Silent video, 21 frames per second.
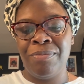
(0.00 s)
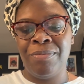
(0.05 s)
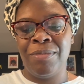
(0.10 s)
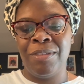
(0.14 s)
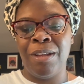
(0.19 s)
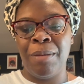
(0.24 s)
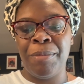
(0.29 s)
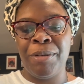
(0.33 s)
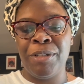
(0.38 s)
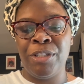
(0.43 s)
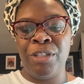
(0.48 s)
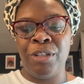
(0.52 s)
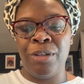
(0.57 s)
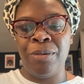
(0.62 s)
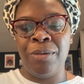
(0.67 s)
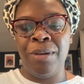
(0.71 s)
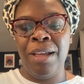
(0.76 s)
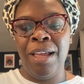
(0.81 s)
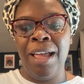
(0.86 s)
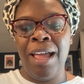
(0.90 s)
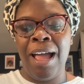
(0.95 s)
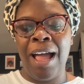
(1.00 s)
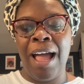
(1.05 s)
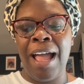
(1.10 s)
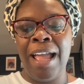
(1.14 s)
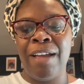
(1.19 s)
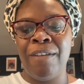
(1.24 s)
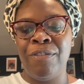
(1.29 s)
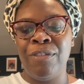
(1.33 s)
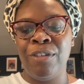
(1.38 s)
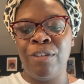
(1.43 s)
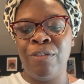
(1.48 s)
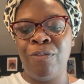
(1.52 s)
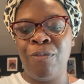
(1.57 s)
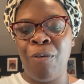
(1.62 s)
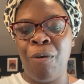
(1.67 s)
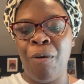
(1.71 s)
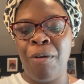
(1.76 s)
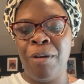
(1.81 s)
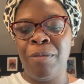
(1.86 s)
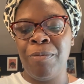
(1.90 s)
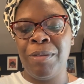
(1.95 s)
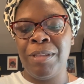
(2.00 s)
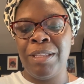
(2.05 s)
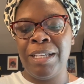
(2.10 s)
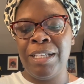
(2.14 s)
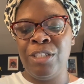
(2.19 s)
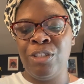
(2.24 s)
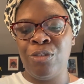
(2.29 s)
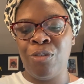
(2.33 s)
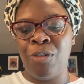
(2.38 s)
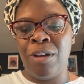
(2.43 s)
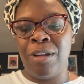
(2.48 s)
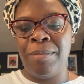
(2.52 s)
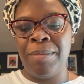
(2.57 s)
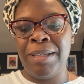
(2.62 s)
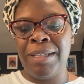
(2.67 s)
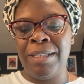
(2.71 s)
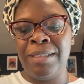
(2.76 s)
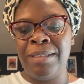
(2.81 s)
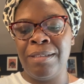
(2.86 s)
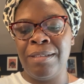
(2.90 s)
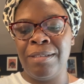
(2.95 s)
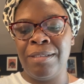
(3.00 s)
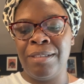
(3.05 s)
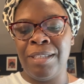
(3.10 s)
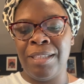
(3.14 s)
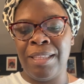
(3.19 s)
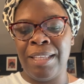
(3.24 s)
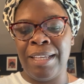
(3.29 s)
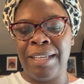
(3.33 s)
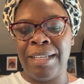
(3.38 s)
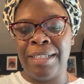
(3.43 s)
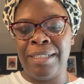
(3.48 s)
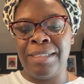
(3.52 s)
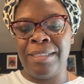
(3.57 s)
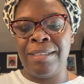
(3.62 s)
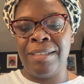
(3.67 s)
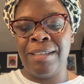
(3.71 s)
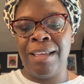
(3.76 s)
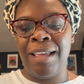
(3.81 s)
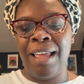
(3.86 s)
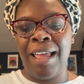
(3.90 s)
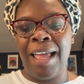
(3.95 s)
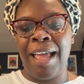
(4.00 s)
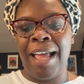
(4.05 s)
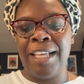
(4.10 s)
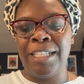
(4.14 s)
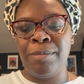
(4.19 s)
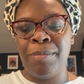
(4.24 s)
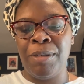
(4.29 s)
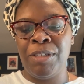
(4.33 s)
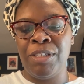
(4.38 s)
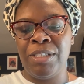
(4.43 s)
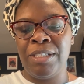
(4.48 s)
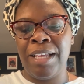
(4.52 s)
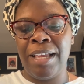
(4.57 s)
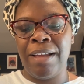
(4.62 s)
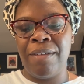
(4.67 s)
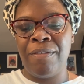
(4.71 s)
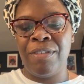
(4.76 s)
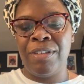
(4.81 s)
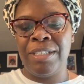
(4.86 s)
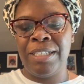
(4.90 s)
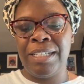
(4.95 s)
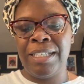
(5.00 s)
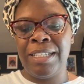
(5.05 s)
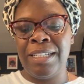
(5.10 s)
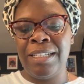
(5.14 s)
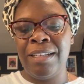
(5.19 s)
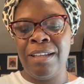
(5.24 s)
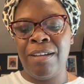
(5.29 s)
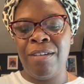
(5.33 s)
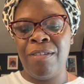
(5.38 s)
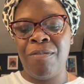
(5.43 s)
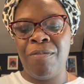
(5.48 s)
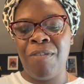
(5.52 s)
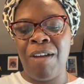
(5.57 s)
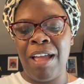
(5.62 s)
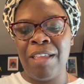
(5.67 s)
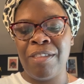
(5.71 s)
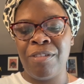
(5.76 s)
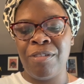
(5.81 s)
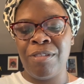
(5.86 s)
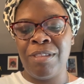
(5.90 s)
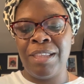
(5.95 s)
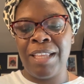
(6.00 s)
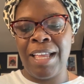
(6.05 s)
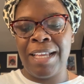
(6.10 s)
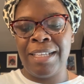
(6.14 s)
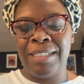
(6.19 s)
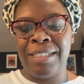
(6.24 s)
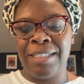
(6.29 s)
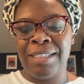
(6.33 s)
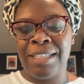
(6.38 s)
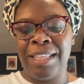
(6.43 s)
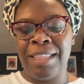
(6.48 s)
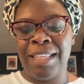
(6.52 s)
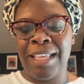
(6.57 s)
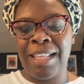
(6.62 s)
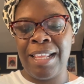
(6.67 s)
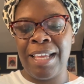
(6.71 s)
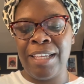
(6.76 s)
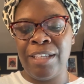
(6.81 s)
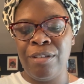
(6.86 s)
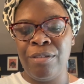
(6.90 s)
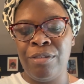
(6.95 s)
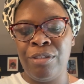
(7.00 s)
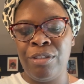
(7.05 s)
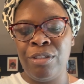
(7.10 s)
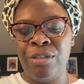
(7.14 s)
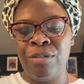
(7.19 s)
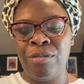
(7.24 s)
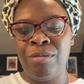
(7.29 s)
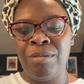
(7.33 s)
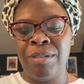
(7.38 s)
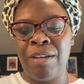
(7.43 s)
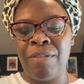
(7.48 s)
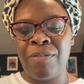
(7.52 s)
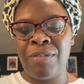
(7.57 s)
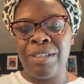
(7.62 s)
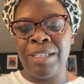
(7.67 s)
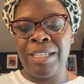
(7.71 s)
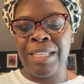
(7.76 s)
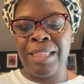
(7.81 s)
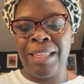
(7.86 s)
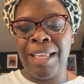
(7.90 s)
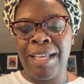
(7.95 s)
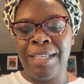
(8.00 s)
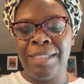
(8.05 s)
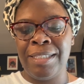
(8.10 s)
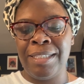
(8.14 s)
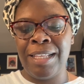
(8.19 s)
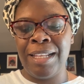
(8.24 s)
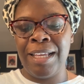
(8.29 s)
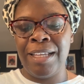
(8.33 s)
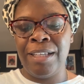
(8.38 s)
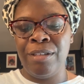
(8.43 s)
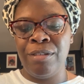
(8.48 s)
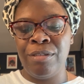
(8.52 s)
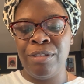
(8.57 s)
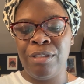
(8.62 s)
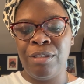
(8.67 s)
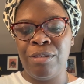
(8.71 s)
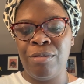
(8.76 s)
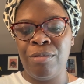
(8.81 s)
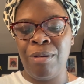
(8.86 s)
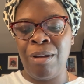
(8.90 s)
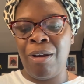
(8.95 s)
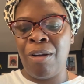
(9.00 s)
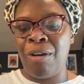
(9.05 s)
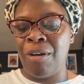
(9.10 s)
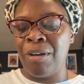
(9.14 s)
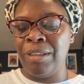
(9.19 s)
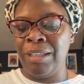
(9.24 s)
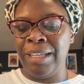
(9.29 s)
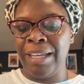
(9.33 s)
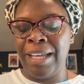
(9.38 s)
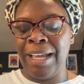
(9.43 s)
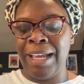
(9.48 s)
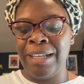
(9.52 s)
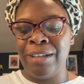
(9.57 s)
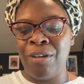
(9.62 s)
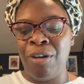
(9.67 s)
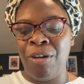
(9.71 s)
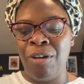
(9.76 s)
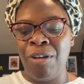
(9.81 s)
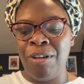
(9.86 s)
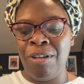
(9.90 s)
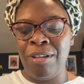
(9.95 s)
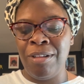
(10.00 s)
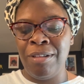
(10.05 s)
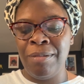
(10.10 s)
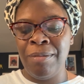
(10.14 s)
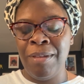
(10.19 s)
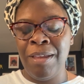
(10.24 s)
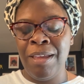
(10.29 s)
Number 2, I have looked forward with enjoyment to things. As much as I ever did, rather less than I used to, definitely less than I used to, hardly at all.